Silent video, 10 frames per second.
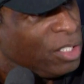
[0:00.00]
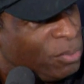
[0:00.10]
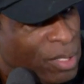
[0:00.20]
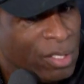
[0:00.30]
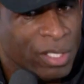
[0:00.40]

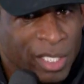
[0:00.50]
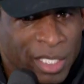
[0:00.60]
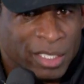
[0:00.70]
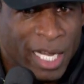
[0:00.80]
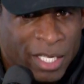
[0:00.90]
this building
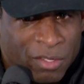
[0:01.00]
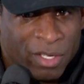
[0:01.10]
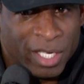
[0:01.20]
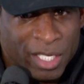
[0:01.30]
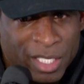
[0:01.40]
is like you're
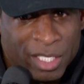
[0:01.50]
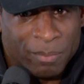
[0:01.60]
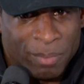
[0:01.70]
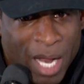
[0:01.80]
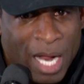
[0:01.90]
getting in
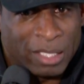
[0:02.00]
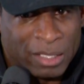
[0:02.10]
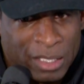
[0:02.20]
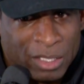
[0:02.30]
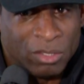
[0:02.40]
the
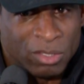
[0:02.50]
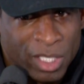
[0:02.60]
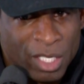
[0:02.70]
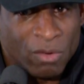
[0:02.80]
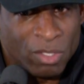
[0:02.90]
blocks and you
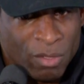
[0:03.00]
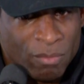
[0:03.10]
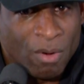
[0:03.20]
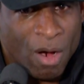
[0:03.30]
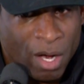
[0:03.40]
saying on your
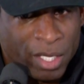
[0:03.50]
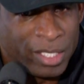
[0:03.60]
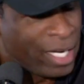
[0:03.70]
mark.